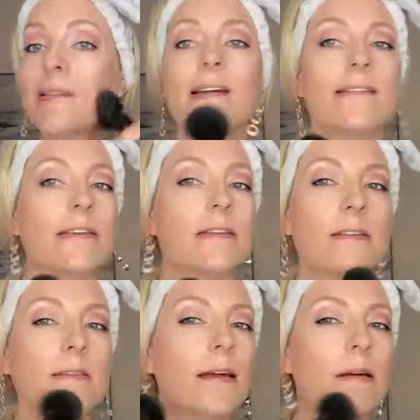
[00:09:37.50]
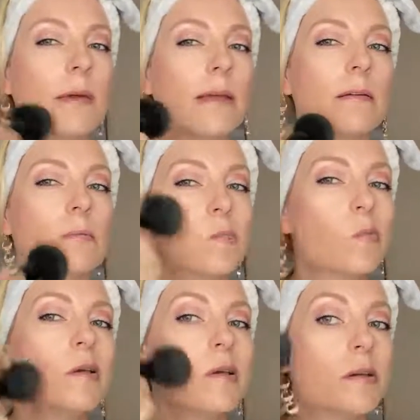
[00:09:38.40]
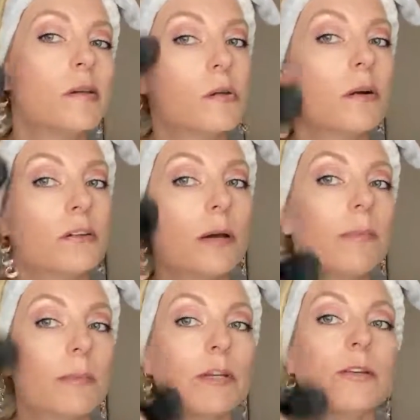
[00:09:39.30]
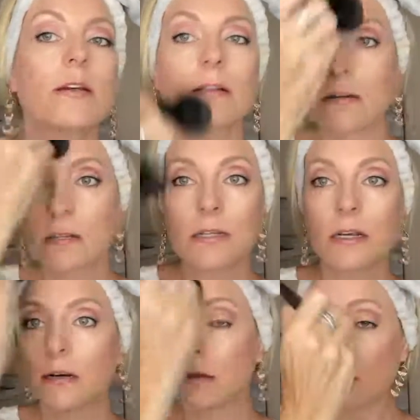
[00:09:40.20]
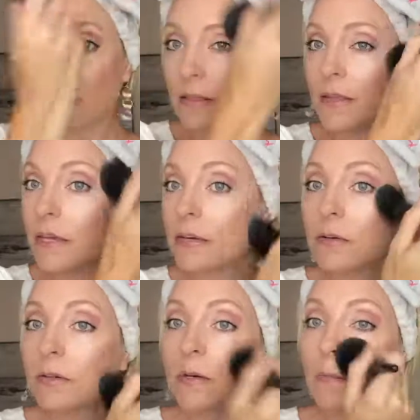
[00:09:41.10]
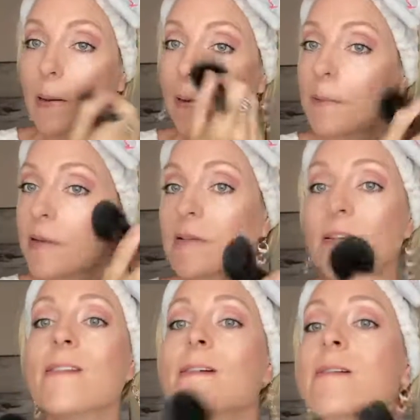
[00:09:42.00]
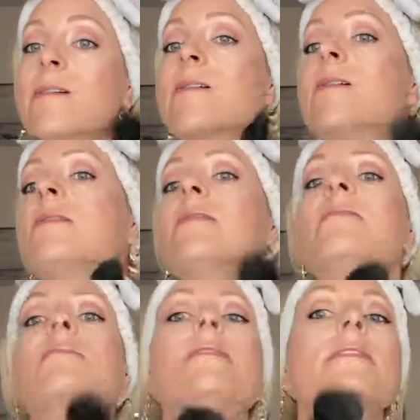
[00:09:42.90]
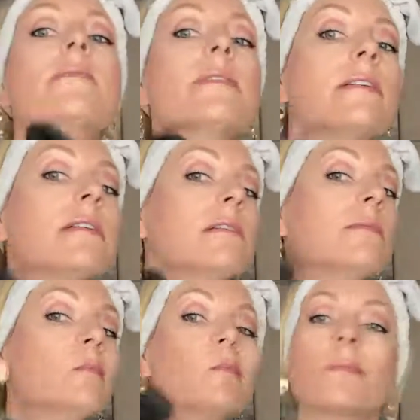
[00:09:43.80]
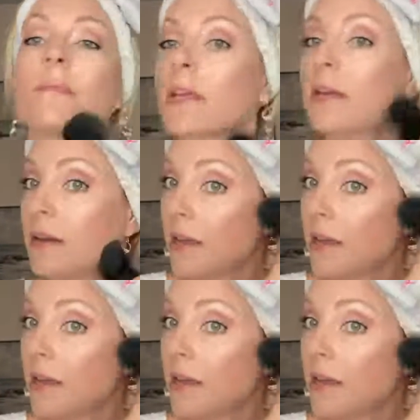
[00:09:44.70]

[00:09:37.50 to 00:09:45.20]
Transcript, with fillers: I think I did do that on my well I didn't do it on top but my cheek color on this side I think I did do a little powder on that side but there we go and